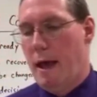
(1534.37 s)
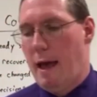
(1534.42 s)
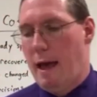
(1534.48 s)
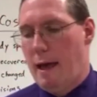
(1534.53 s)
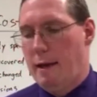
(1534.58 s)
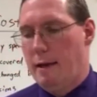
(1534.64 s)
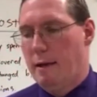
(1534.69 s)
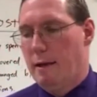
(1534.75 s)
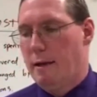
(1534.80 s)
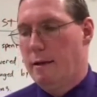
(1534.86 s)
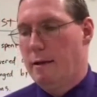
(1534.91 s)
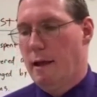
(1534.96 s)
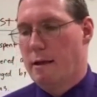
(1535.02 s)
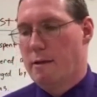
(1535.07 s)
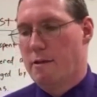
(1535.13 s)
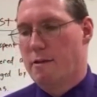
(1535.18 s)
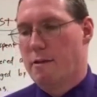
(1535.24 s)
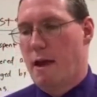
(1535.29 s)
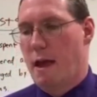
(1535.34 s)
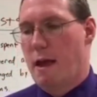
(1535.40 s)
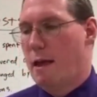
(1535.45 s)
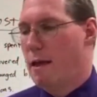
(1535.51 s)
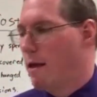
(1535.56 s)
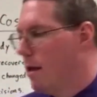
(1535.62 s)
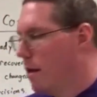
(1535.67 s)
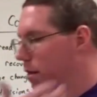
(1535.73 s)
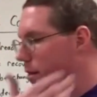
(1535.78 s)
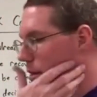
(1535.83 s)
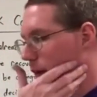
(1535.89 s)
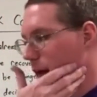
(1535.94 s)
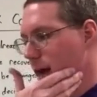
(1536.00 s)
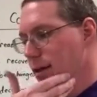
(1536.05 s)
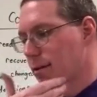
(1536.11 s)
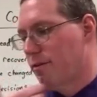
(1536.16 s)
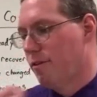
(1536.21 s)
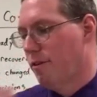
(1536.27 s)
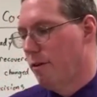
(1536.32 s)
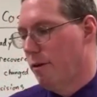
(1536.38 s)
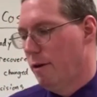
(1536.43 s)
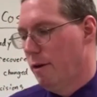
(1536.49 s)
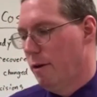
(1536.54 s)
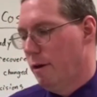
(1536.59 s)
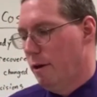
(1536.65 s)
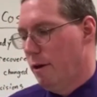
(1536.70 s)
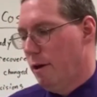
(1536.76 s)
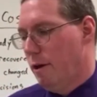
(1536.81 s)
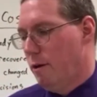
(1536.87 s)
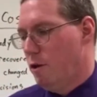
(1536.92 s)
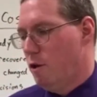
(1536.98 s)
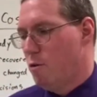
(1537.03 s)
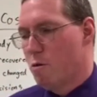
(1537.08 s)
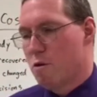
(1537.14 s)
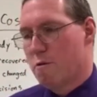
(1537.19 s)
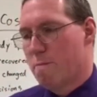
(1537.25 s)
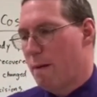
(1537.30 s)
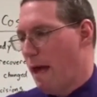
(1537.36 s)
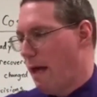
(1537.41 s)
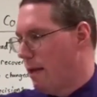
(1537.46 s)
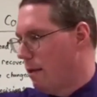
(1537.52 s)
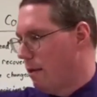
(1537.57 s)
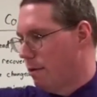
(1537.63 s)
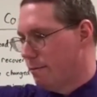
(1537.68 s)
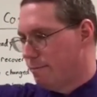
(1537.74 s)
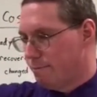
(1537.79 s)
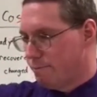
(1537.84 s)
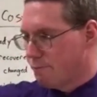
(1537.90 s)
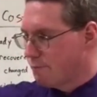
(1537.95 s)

And let's say that you spend